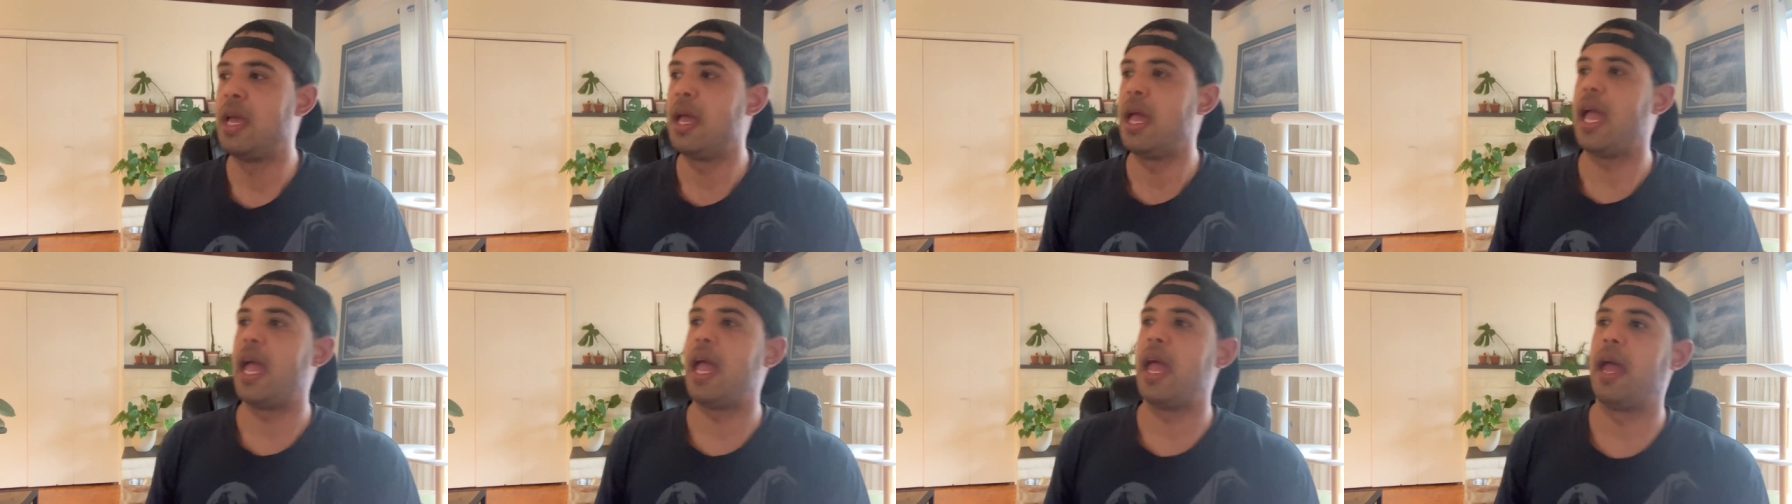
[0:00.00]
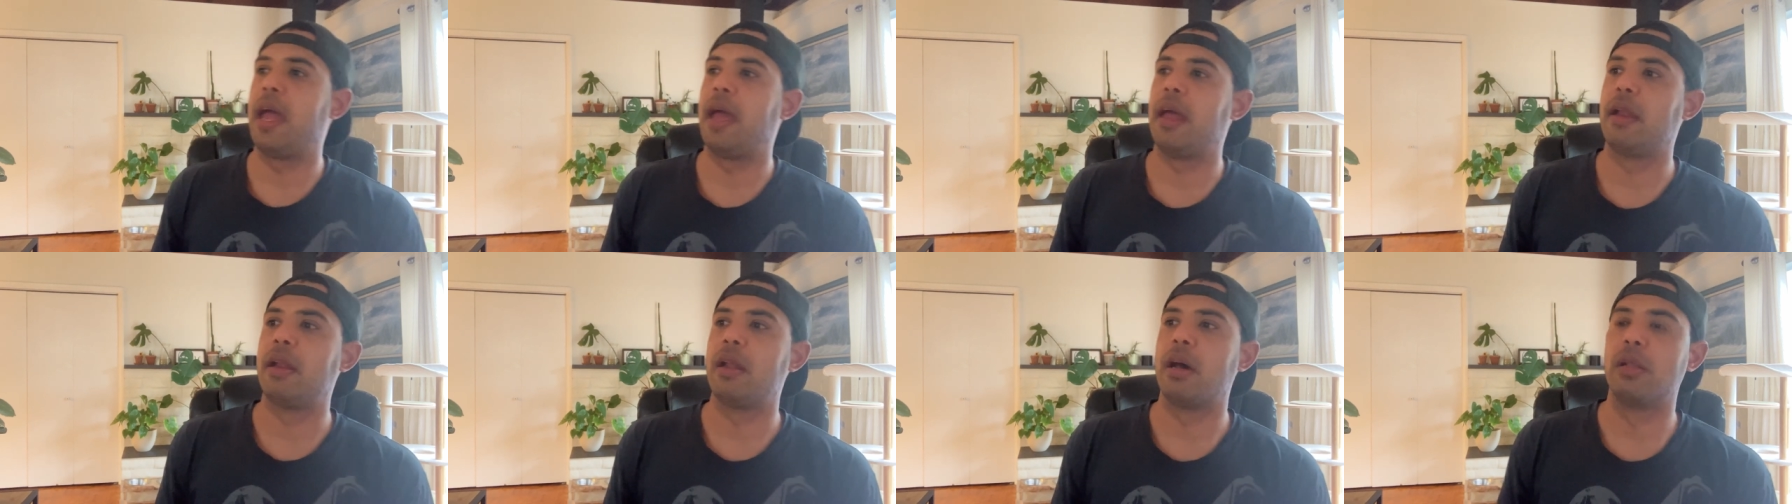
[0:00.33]

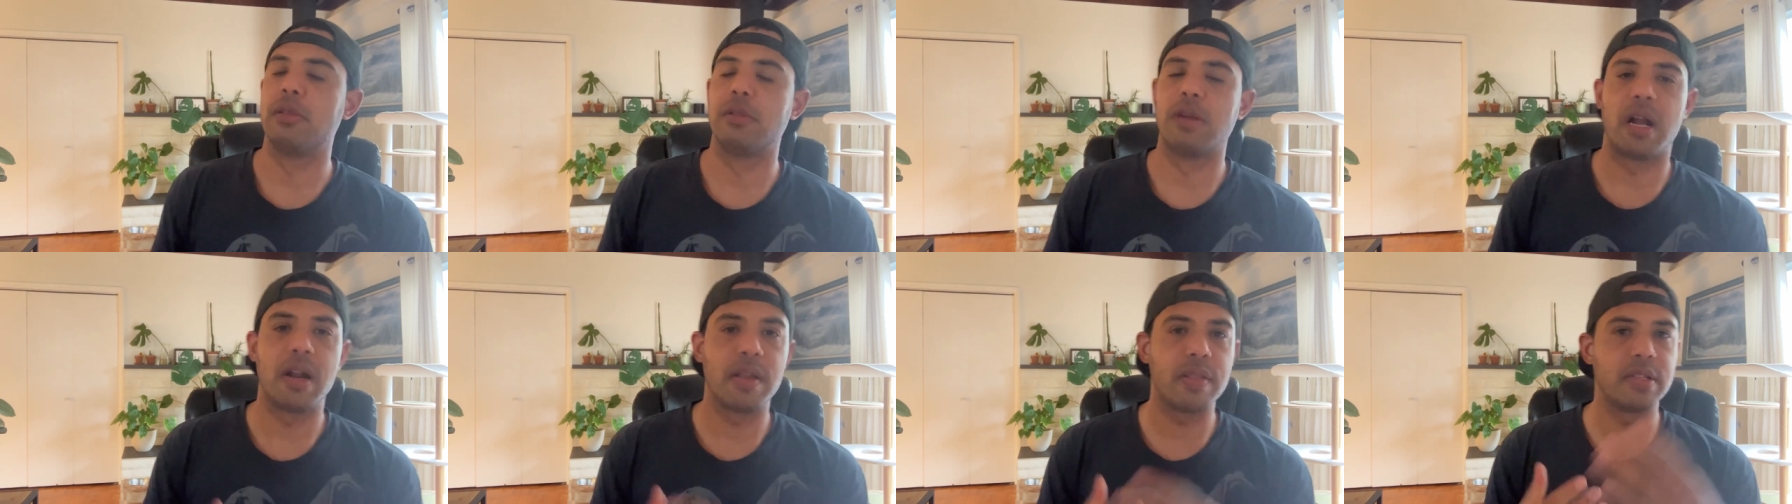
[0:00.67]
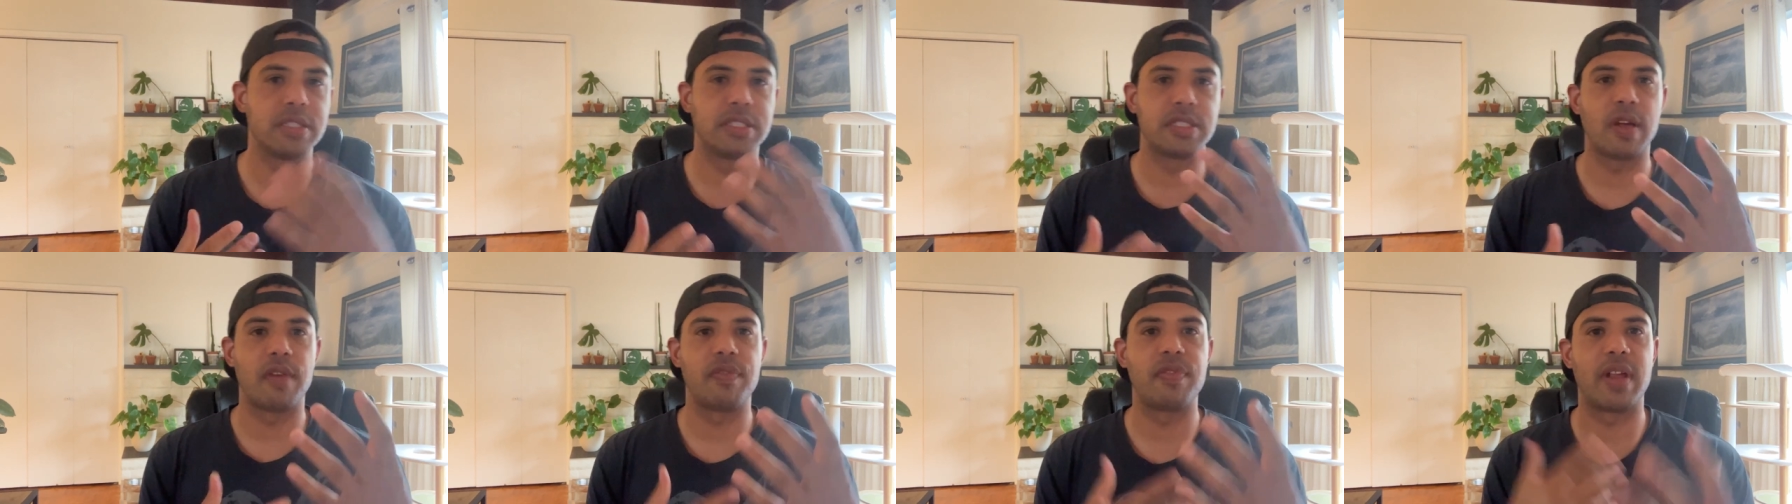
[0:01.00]
And a lot of the
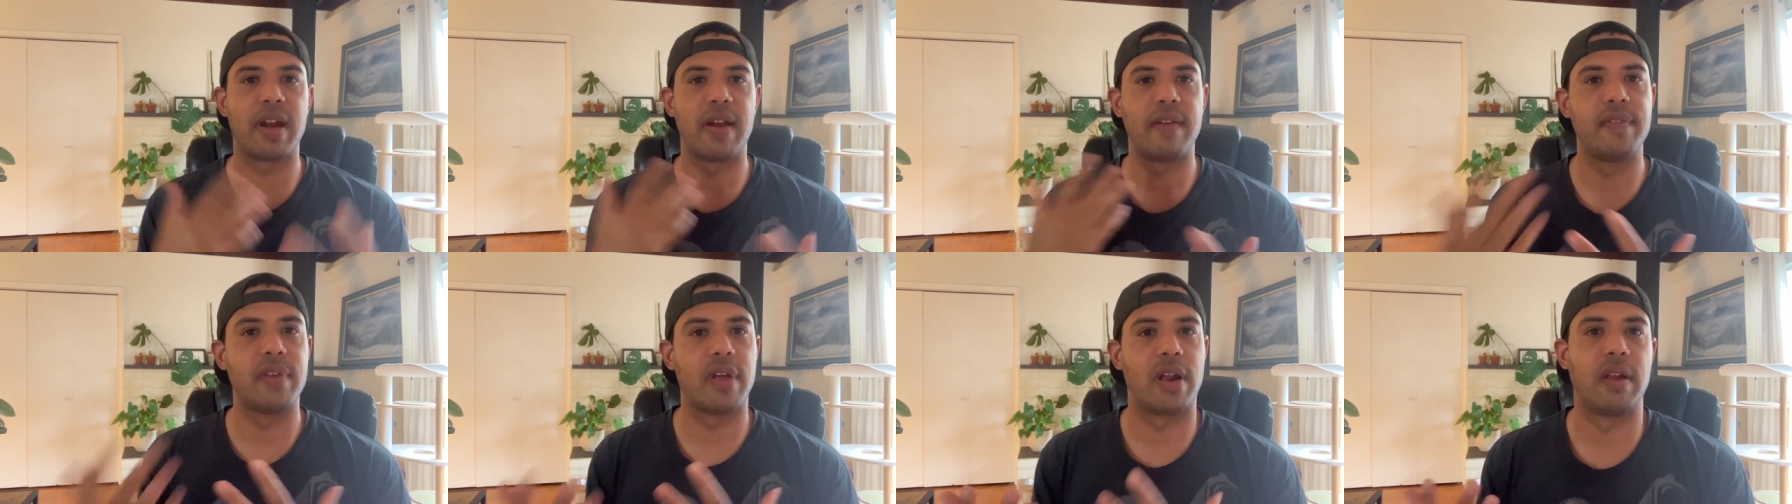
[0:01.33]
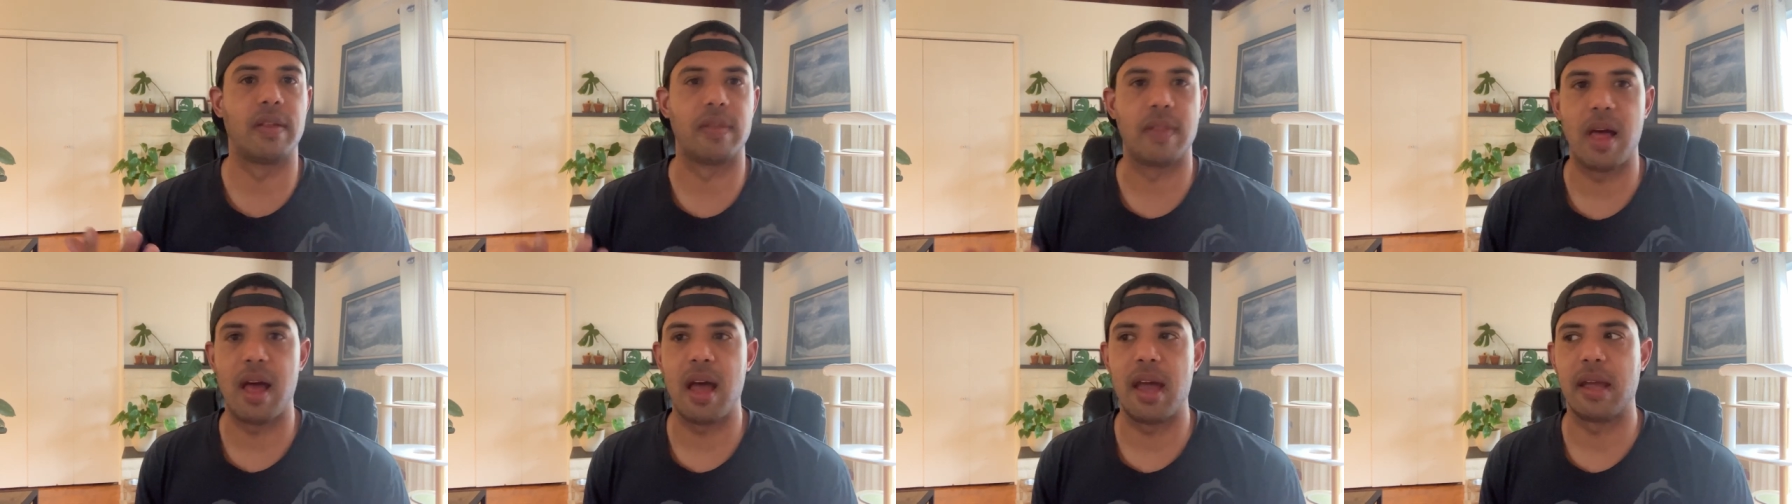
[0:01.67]
stuff that I've done
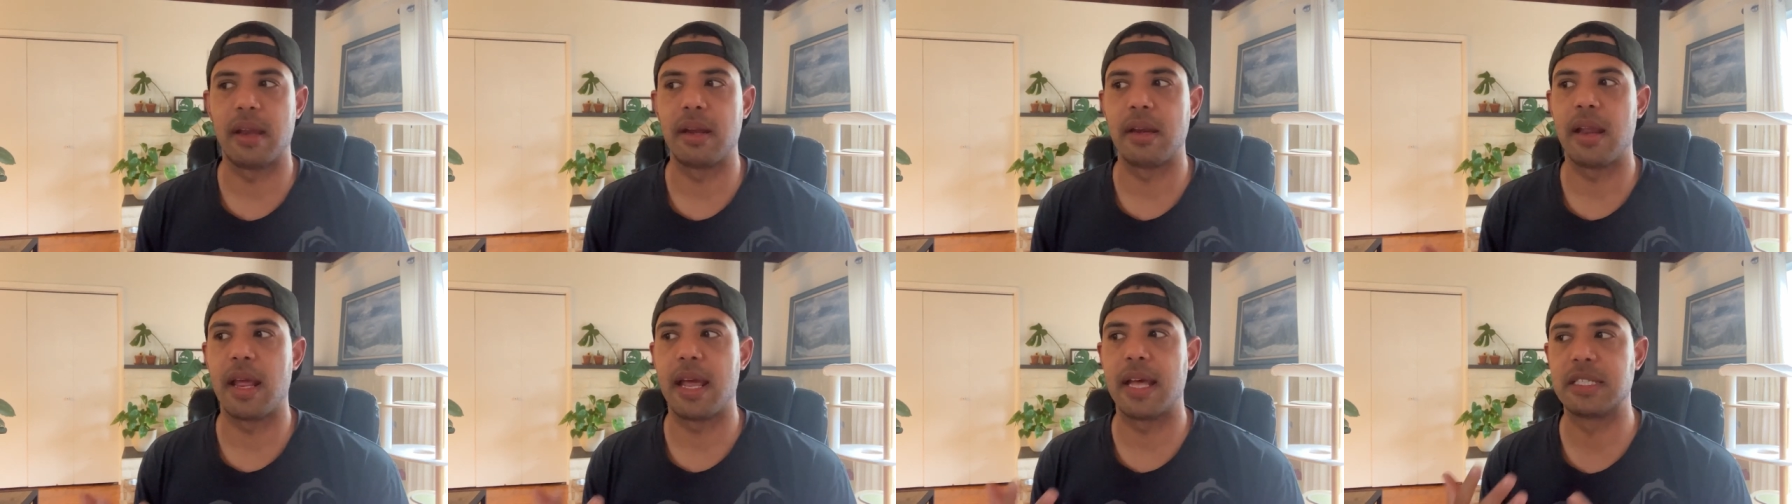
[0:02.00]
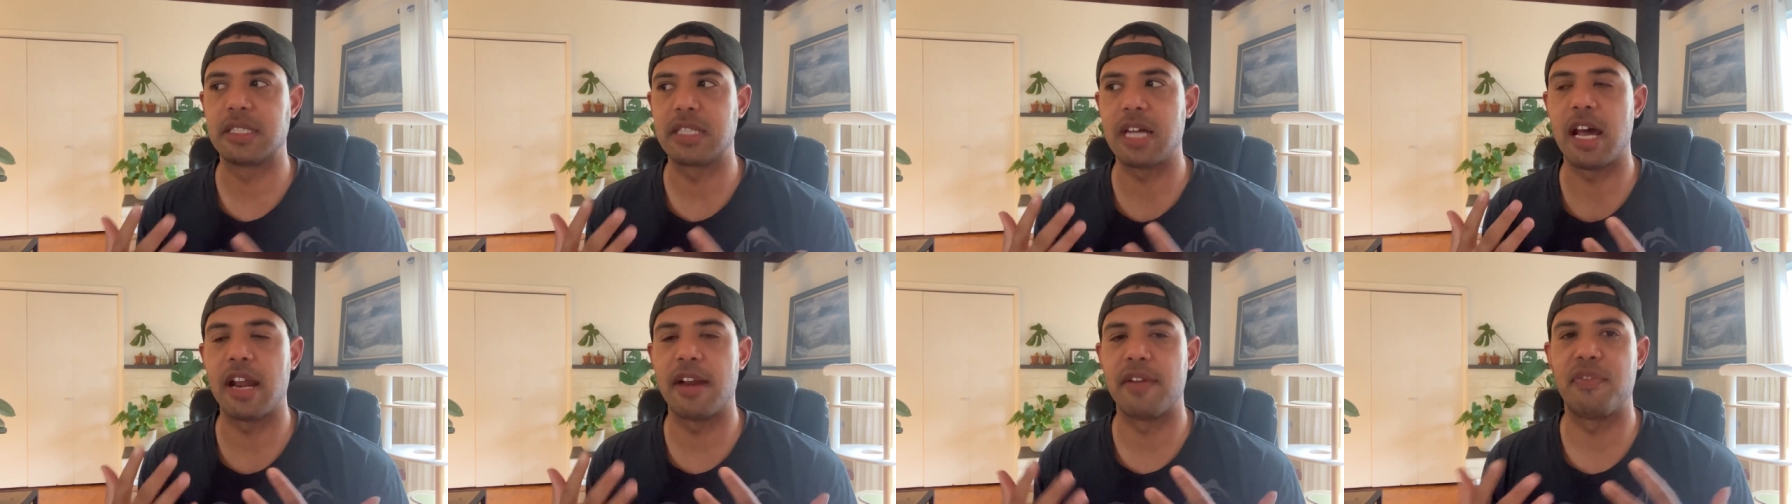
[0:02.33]
online has
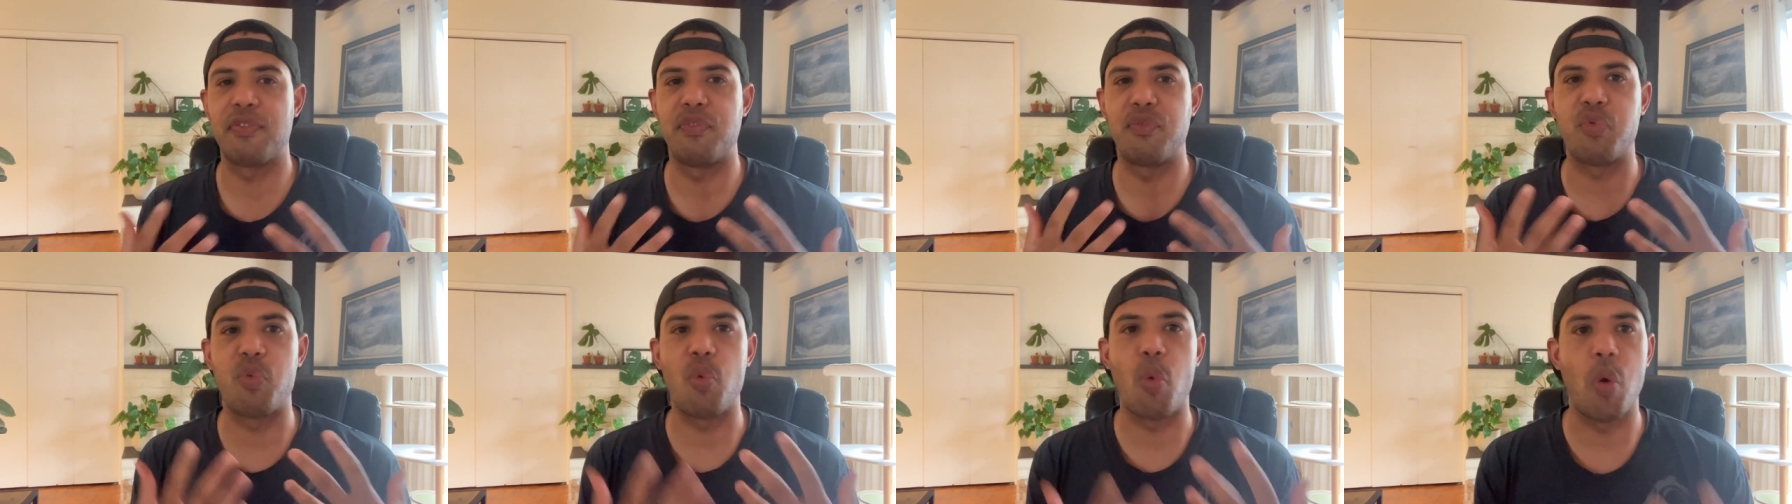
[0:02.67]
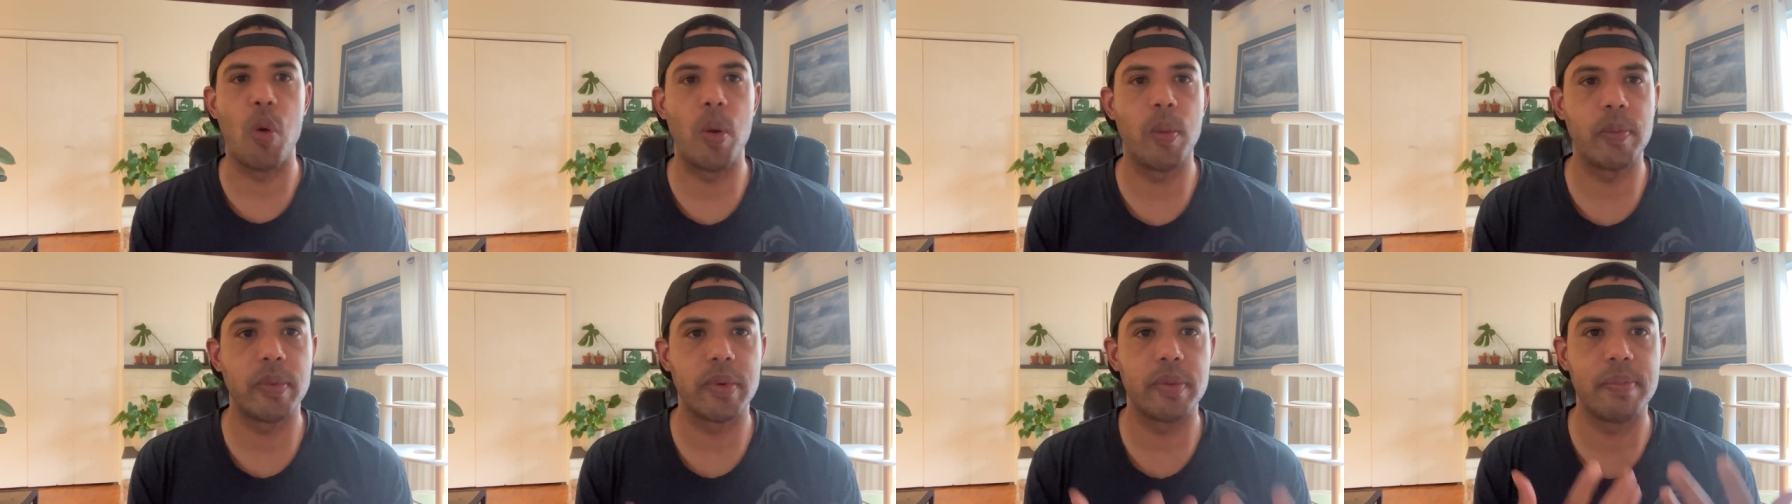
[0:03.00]
kind of formed